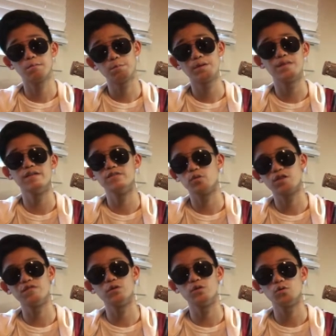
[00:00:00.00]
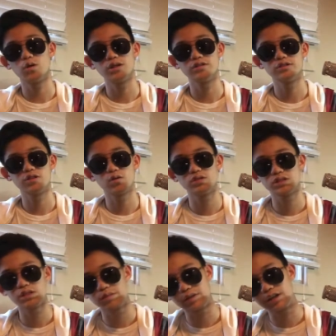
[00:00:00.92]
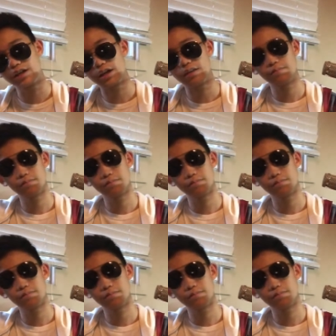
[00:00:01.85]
But then they'll give you a new one, so it's gonna be good again.